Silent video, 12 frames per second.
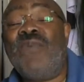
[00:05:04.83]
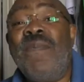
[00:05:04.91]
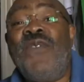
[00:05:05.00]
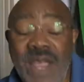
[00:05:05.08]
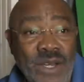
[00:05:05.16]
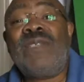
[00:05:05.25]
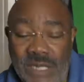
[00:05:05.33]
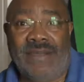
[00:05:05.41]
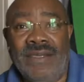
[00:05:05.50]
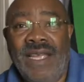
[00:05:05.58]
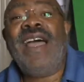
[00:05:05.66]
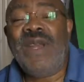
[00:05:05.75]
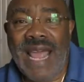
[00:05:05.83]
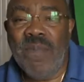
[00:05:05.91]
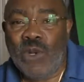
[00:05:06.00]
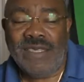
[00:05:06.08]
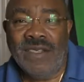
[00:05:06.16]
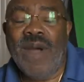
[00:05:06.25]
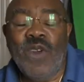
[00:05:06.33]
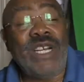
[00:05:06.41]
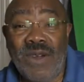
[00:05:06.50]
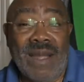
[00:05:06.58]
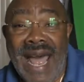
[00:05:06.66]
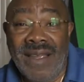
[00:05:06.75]

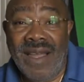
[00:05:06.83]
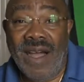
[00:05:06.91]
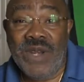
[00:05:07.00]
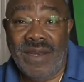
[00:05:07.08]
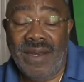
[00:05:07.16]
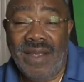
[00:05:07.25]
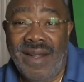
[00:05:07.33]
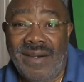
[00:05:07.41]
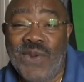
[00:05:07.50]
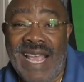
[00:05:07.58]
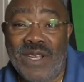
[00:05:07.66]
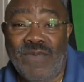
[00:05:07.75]
And I'm doing this for